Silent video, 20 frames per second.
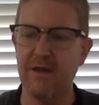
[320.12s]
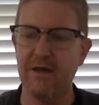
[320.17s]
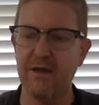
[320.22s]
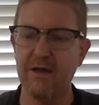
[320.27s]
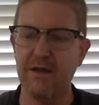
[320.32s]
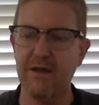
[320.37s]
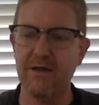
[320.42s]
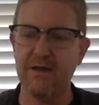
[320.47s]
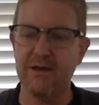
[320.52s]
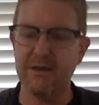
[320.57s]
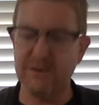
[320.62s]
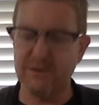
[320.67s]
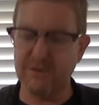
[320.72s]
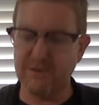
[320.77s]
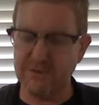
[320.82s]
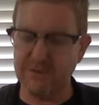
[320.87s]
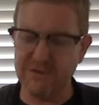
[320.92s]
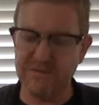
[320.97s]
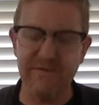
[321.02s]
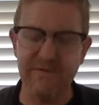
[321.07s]
you know,
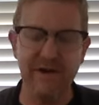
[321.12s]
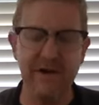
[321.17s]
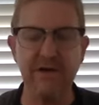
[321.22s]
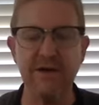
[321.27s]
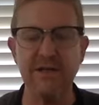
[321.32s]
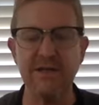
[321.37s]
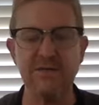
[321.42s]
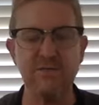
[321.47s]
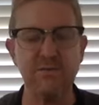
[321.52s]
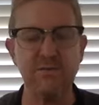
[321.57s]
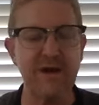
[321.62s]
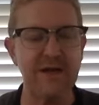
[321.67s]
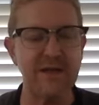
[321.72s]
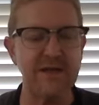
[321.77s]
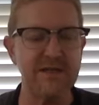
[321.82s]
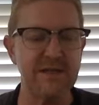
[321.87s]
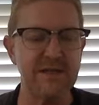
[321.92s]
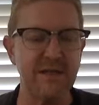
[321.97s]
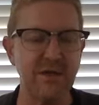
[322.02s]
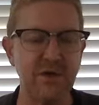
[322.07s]
just various
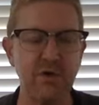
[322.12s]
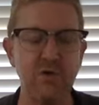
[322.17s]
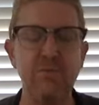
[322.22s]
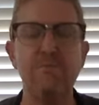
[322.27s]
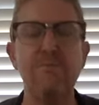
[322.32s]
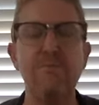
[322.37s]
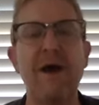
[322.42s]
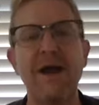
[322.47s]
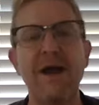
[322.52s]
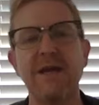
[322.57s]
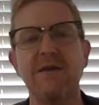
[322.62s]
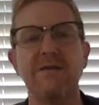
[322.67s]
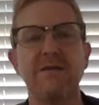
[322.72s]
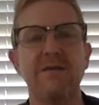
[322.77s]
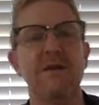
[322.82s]
ways that you might,